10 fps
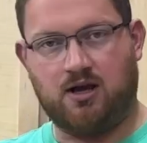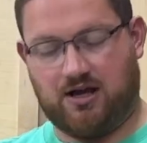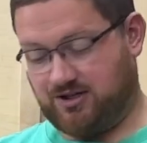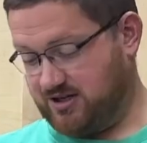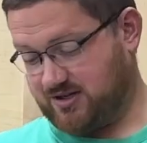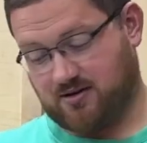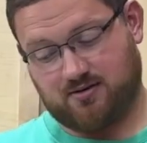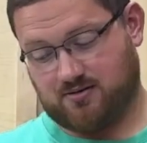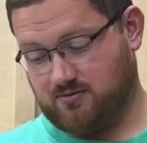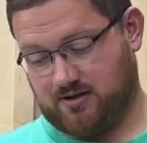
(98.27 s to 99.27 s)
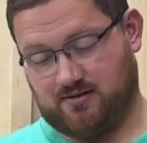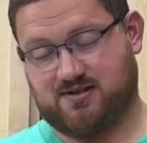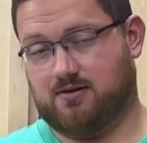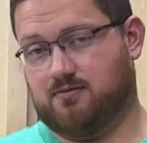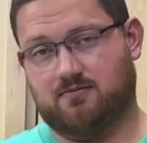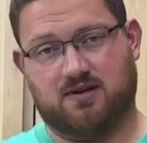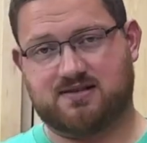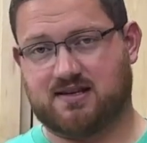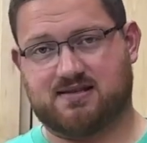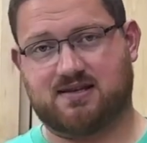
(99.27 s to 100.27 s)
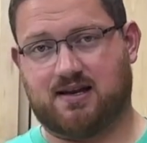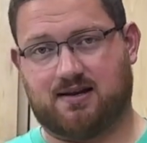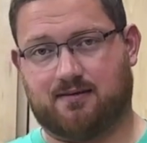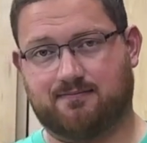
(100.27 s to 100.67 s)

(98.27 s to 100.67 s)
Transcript: and just start doing it. So let's get sanding.